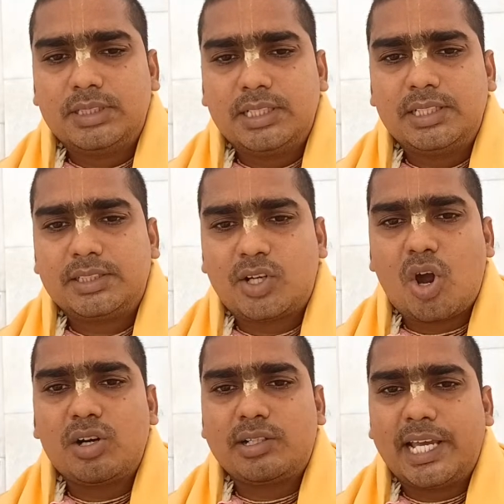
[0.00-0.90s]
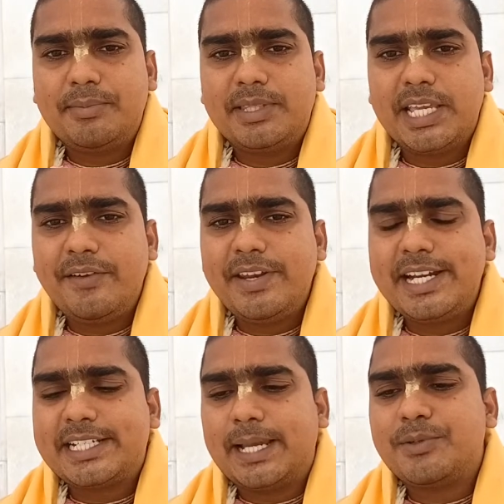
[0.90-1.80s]
Yes, wrong time, in the
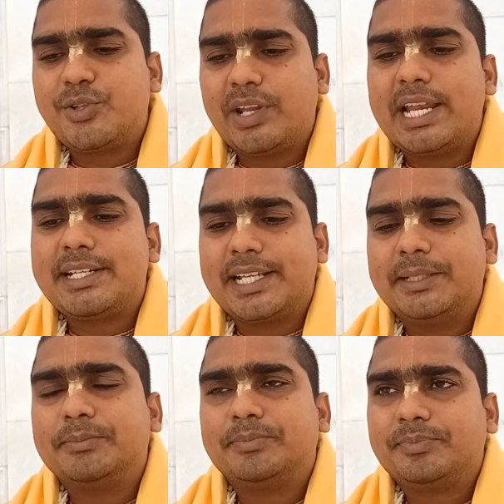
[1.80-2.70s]
evening time, twilight time.